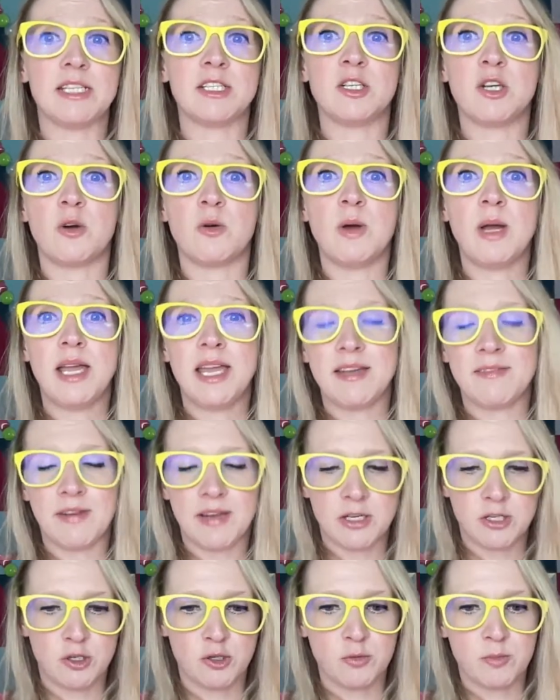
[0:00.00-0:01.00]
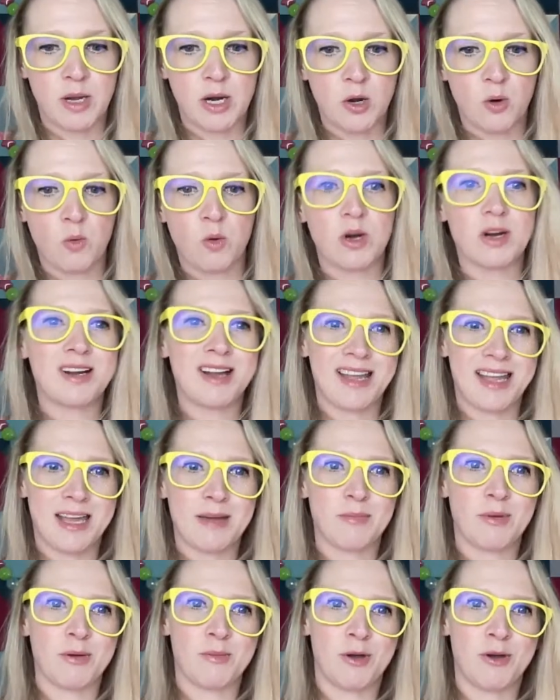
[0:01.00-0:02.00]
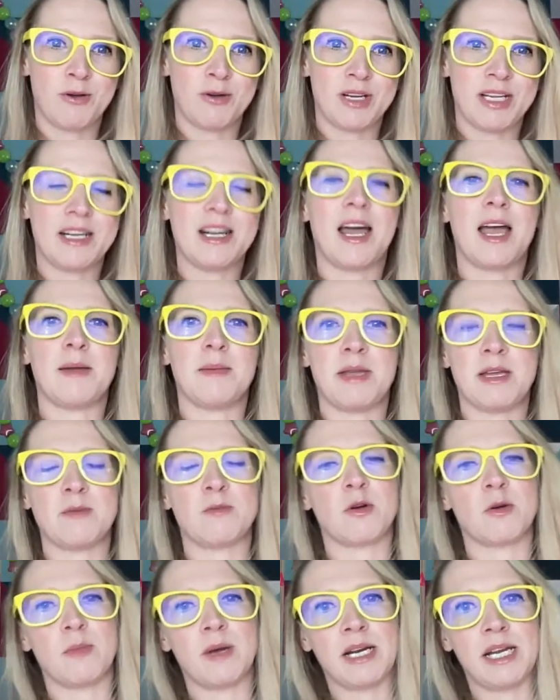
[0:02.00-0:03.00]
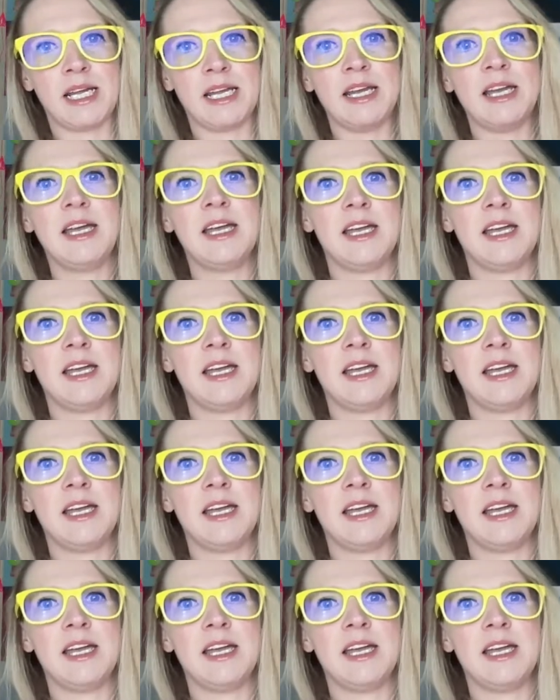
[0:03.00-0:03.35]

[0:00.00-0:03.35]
So if I do better work, I get promoted, I make more money.